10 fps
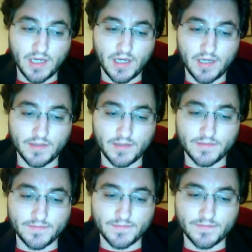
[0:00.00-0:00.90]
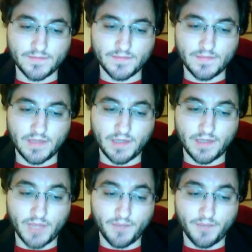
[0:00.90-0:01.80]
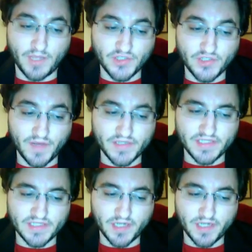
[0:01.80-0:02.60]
and a bunch of others that are